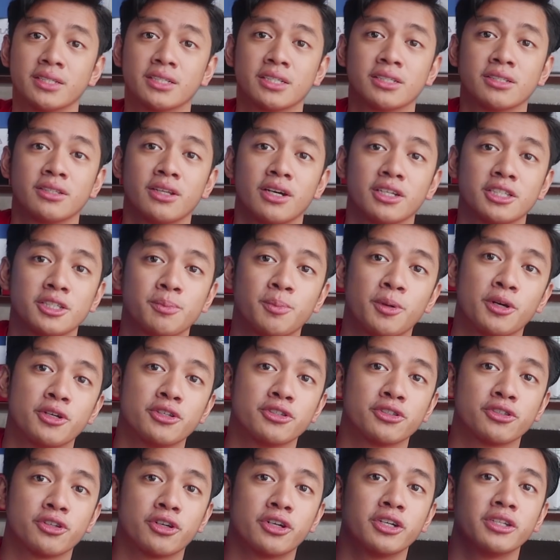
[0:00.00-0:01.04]
This is not
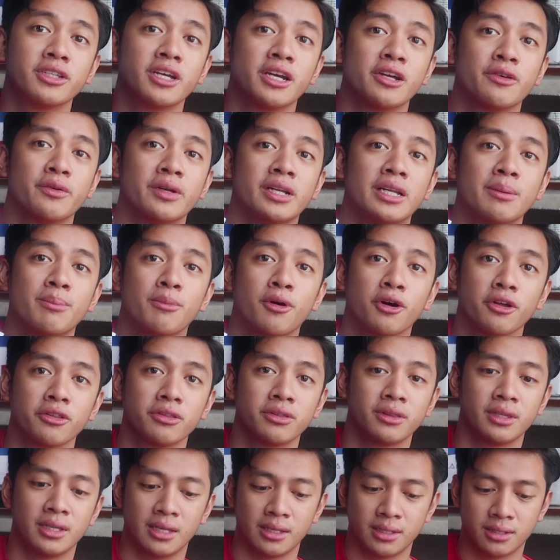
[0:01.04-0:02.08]
sponsored. I really
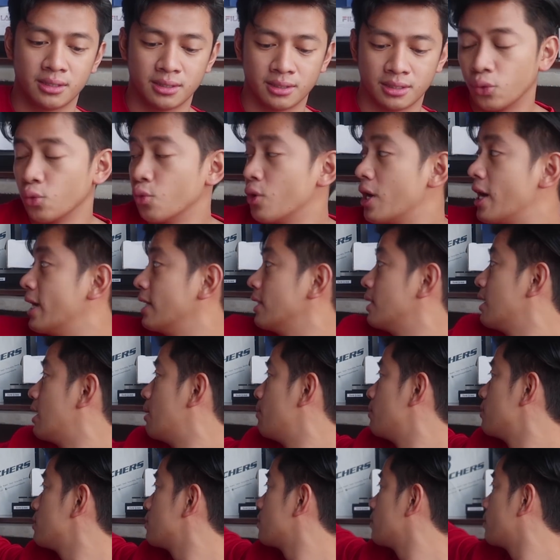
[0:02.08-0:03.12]
bought this. 2
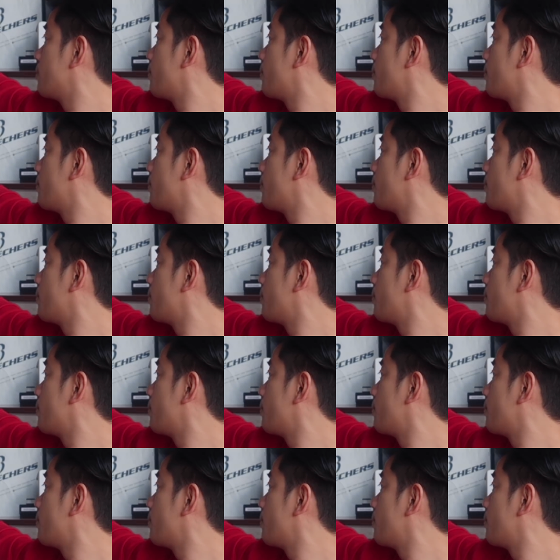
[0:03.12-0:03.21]
items.